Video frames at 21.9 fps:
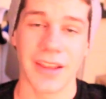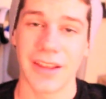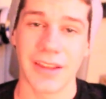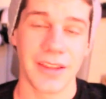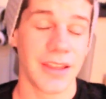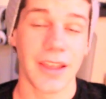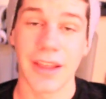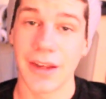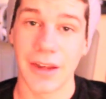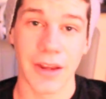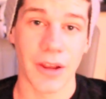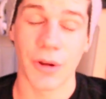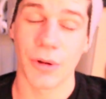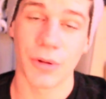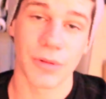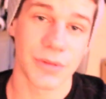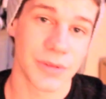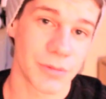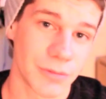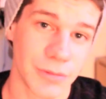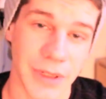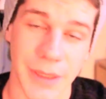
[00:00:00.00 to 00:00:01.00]
you
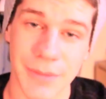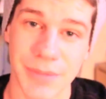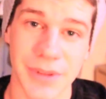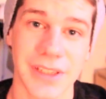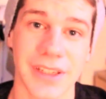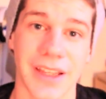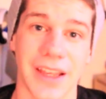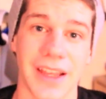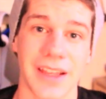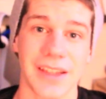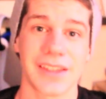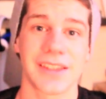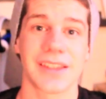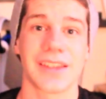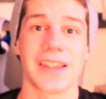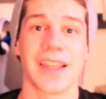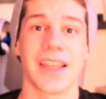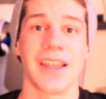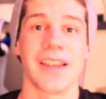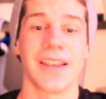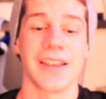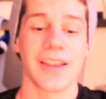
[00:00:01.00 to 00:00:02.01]
know, websites,
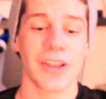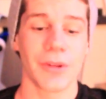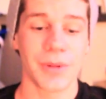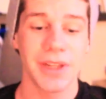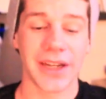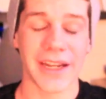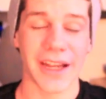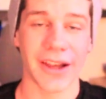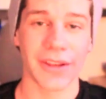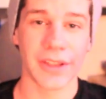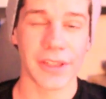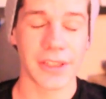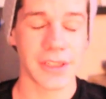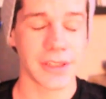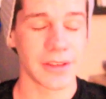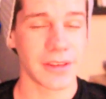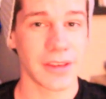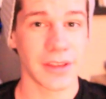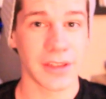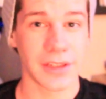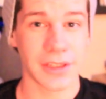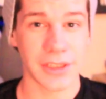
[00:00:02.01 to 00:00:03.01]
then they'll be down in
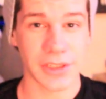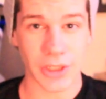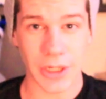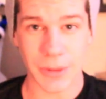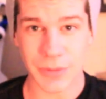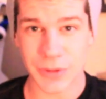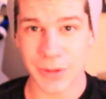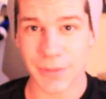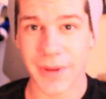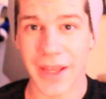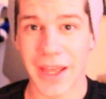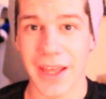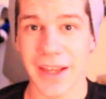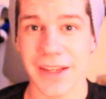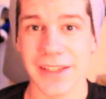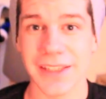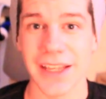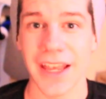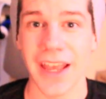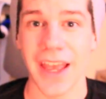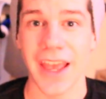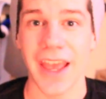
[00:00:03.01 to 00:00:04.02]
the description
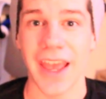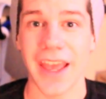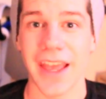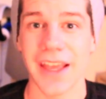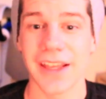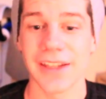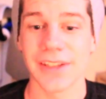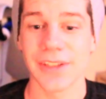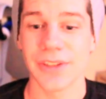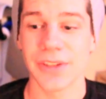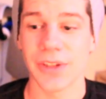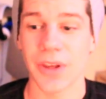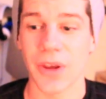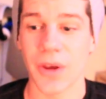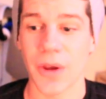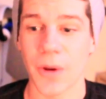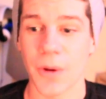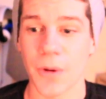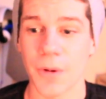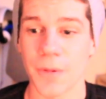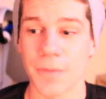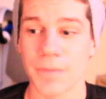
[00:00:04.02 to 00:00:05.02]
box. And
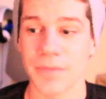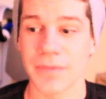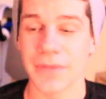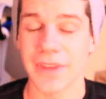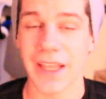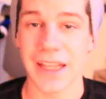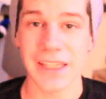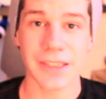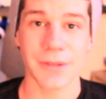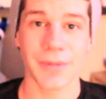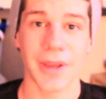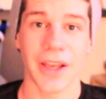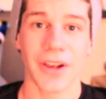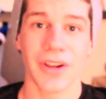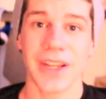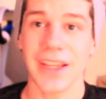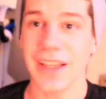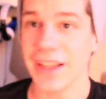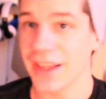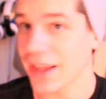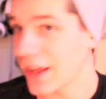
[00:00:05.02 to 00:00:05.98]
so that's about it,